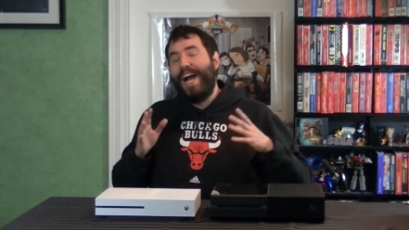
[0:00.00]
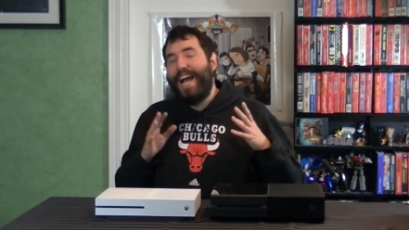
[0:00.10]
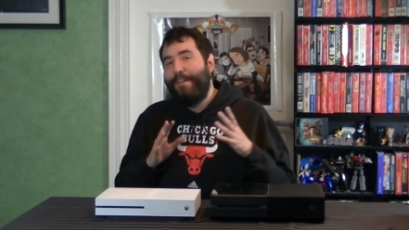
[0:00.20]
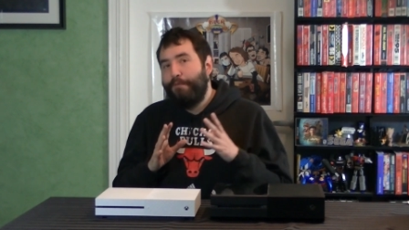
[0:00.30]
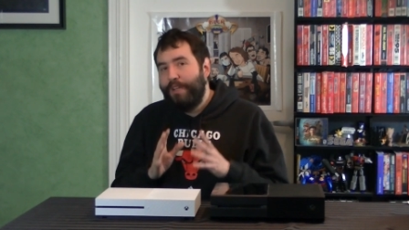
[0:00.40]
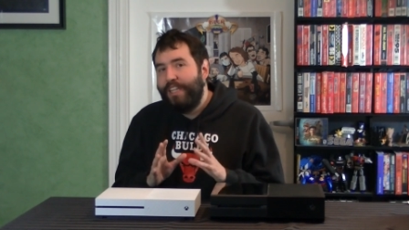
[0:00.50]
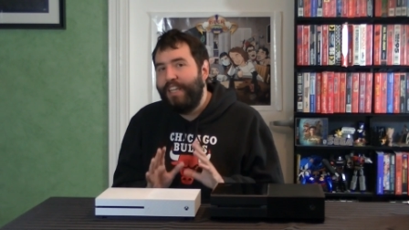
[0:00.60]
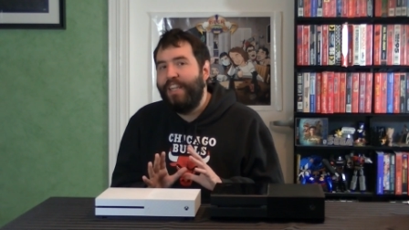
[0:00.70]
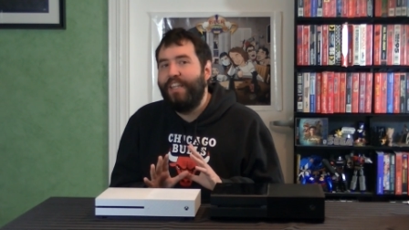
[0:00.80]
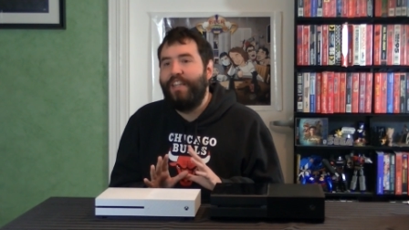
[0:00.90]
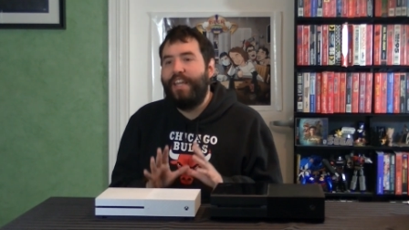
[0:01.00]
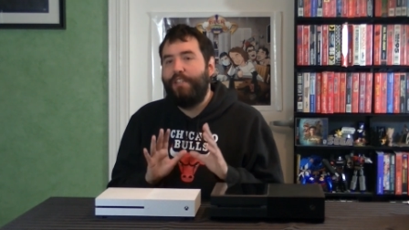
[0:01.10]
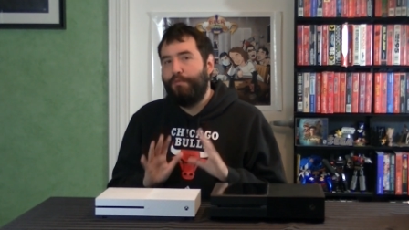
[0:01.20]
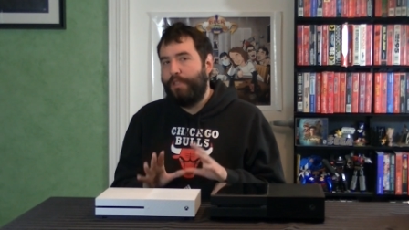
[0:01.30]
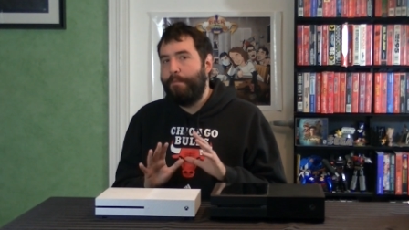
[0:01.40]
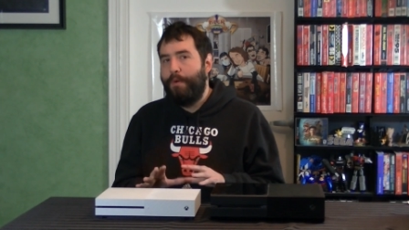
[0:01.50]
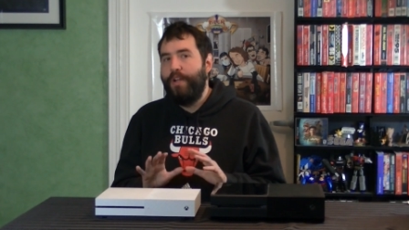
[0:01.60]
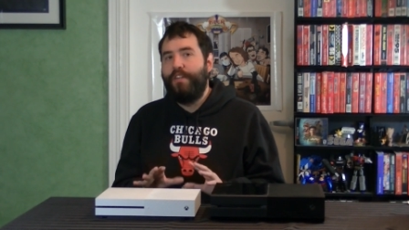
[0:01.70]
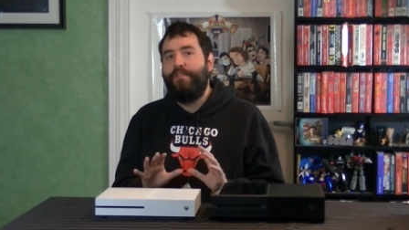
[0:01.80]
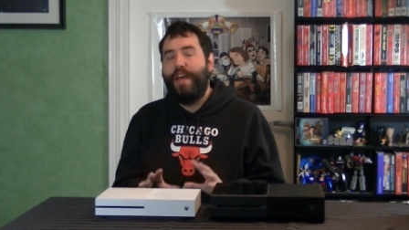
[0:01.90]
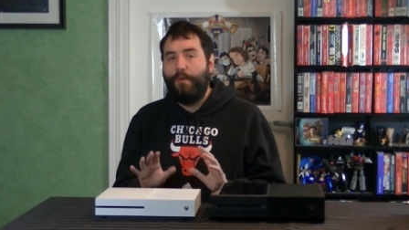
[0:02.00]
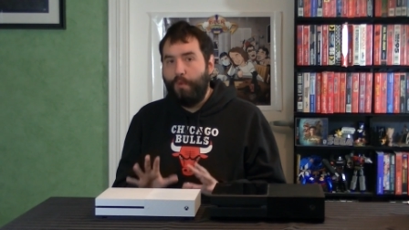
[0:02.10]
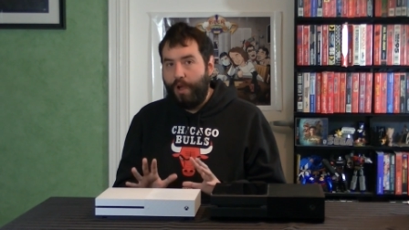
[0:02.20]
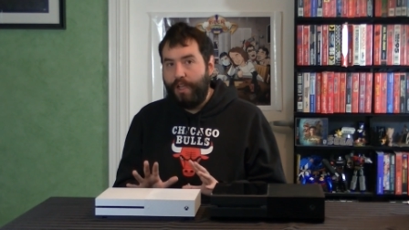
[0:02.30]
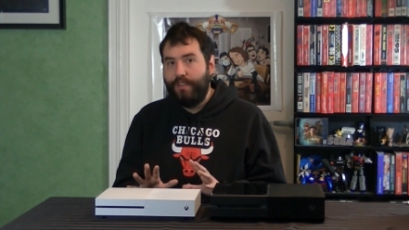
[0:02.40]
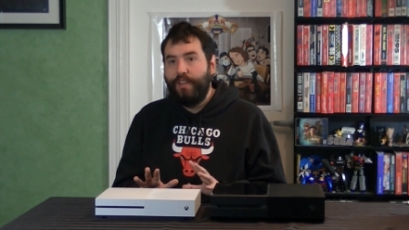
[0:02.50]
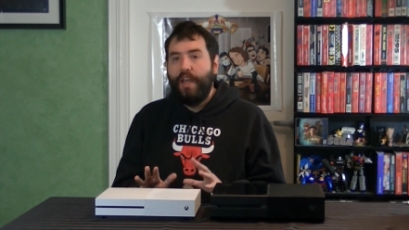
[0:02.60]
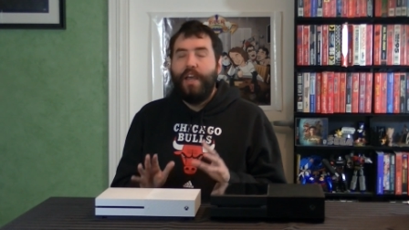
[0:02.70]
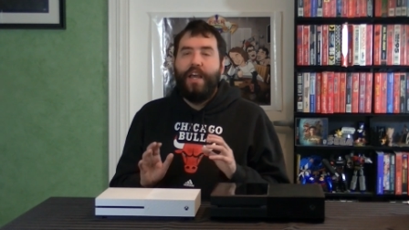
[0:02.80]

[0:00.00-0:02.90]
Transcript: I really think that that's what the point of that was.